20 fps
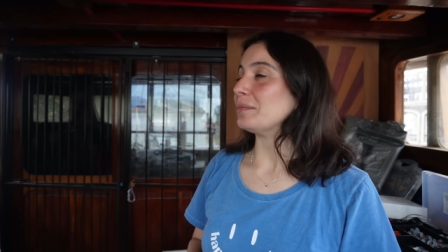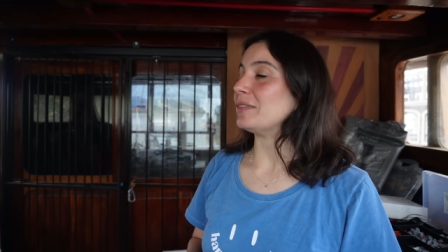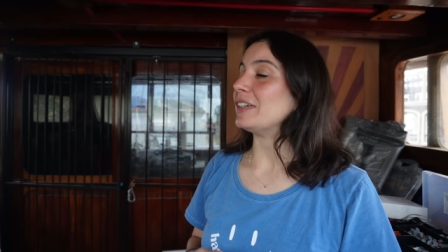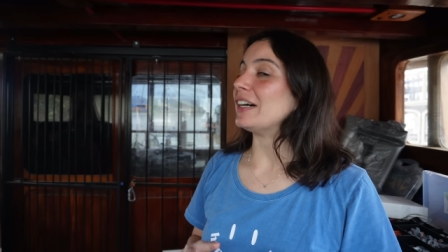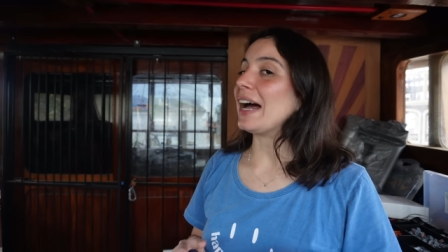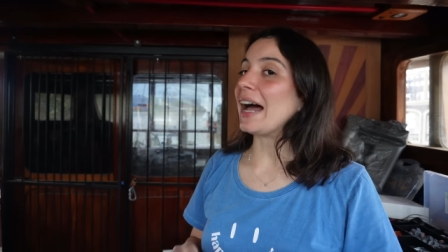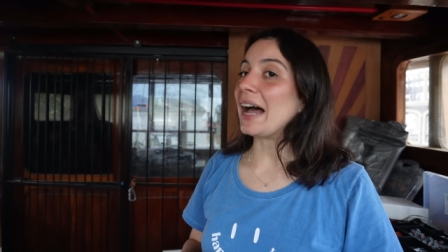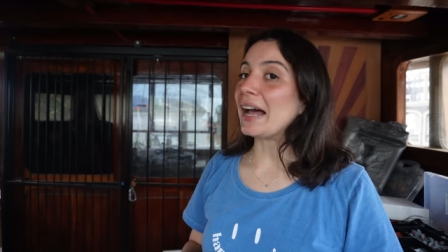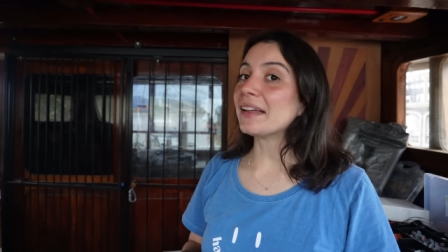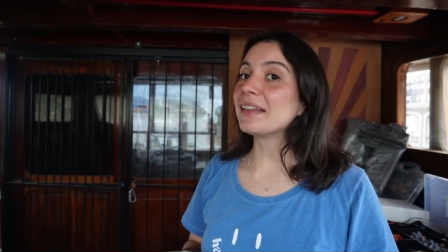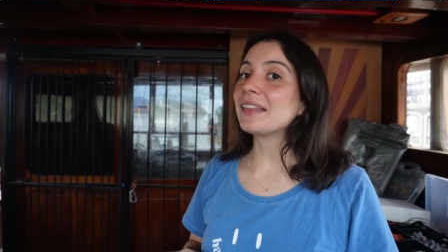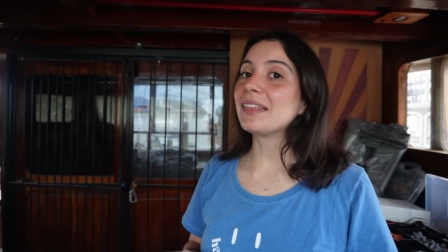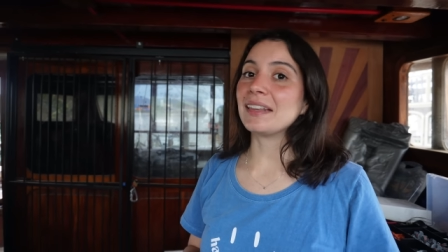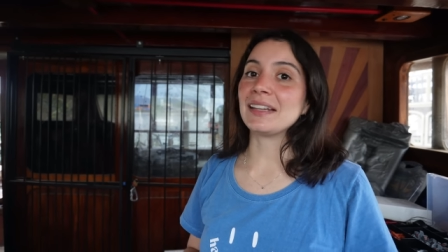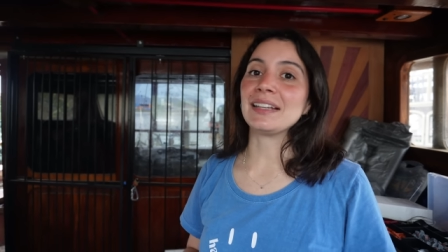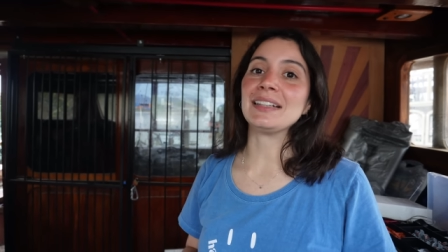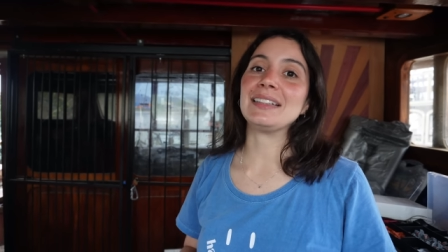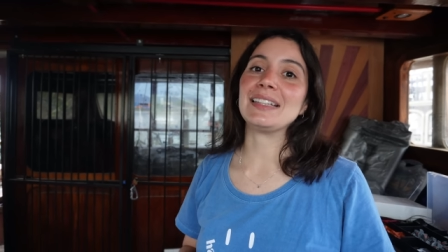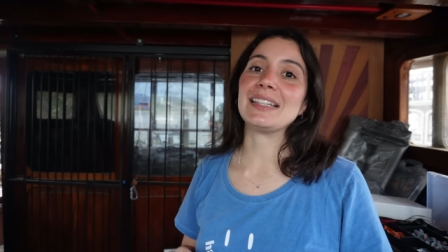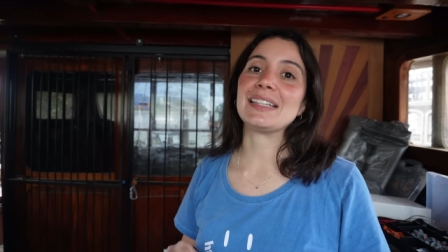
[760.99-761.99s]
but I
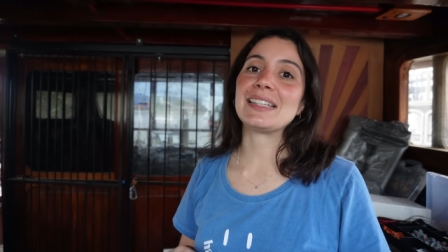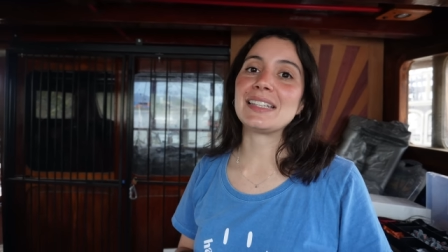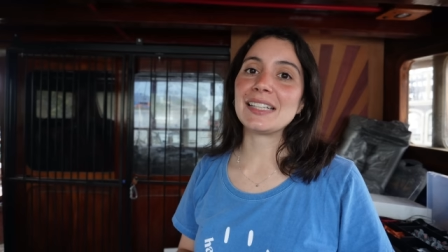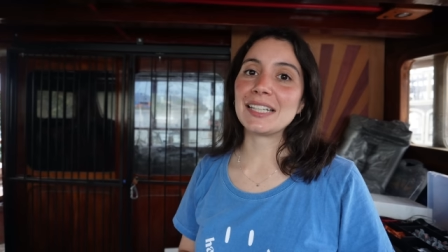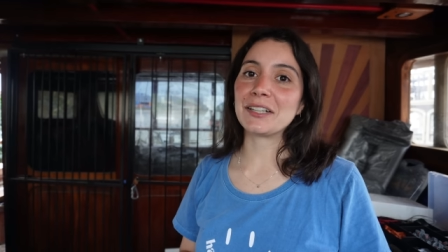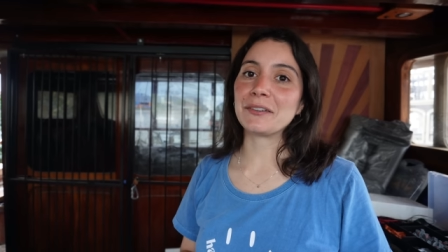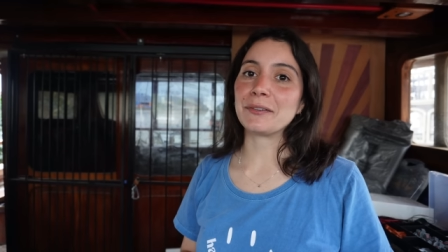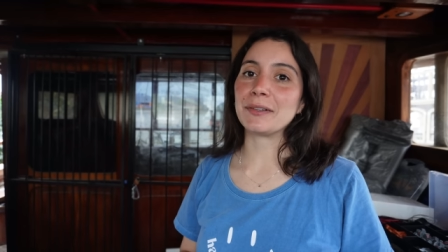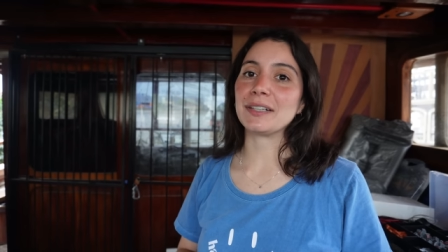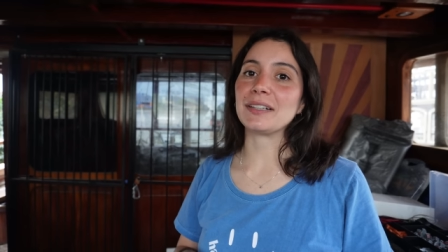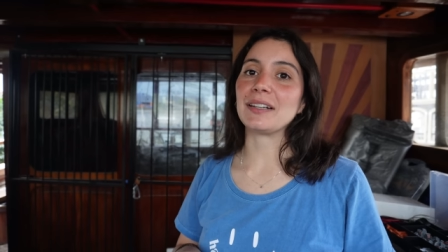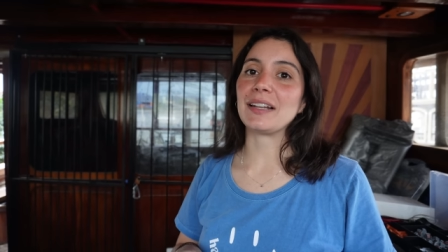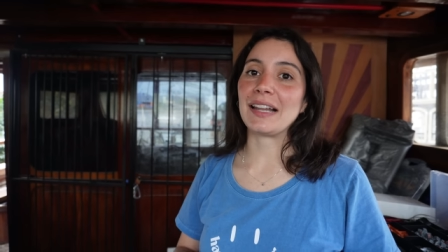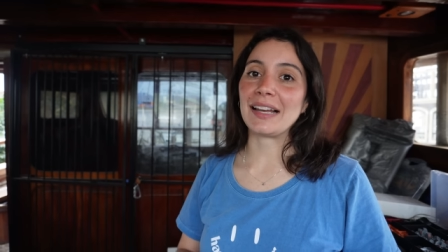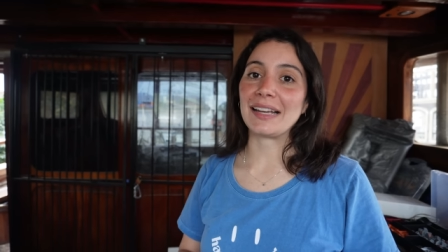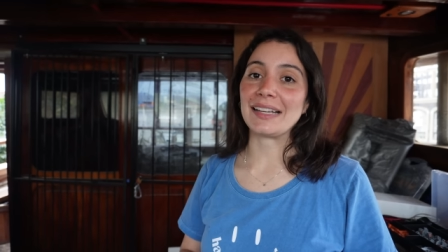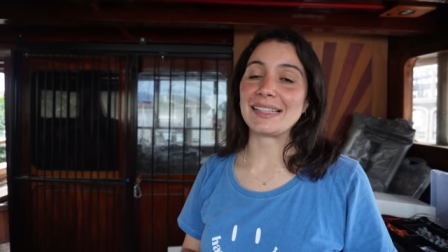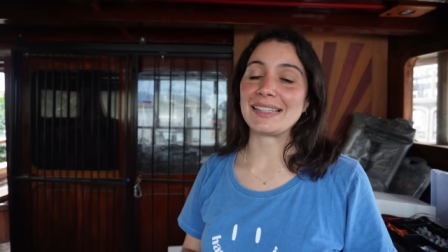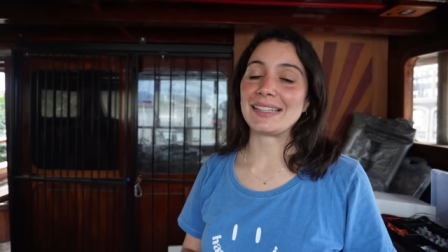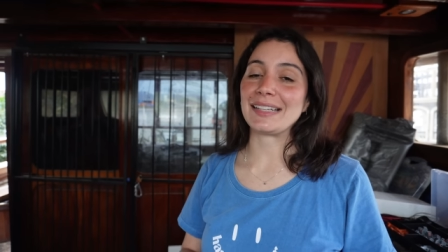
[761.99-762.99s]
think the secret
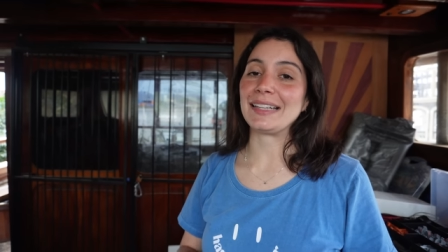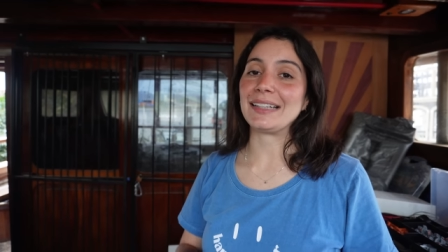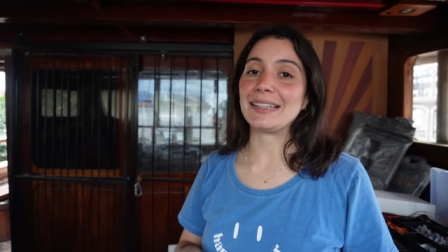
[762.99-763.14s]
lies